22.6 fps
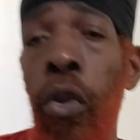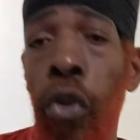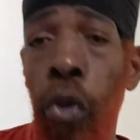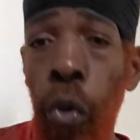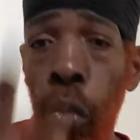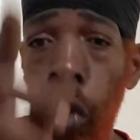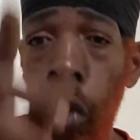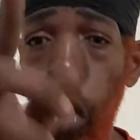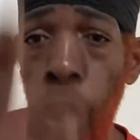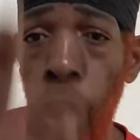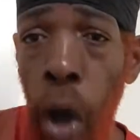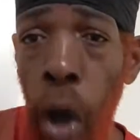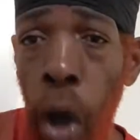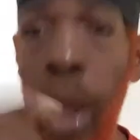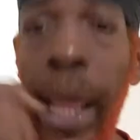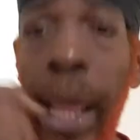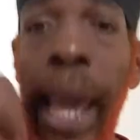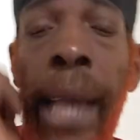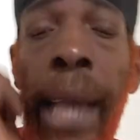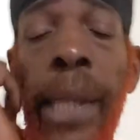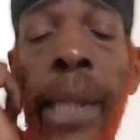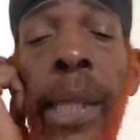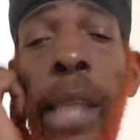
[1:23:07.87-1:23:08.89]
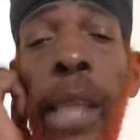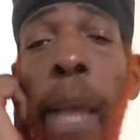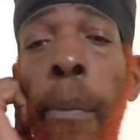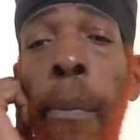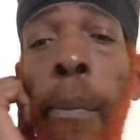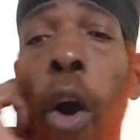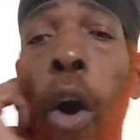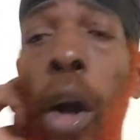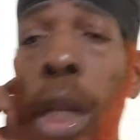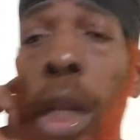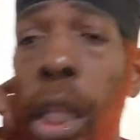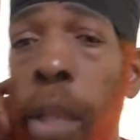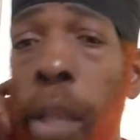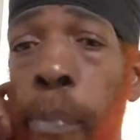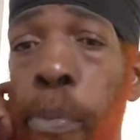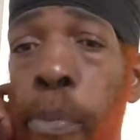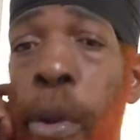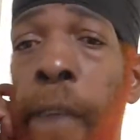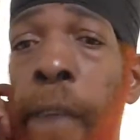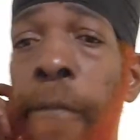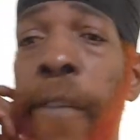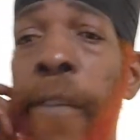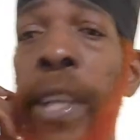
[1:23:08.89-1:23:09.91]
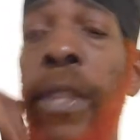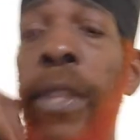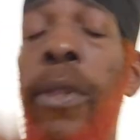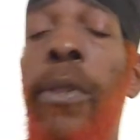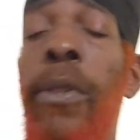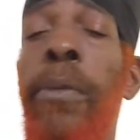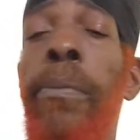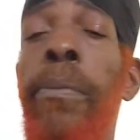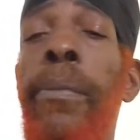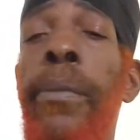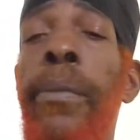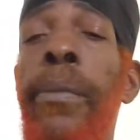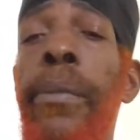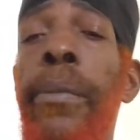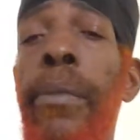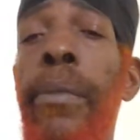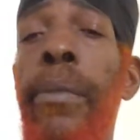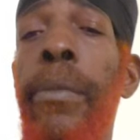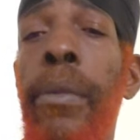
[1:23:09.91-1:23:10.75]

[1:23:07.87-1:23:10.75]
Do y'all accept all of the prophets?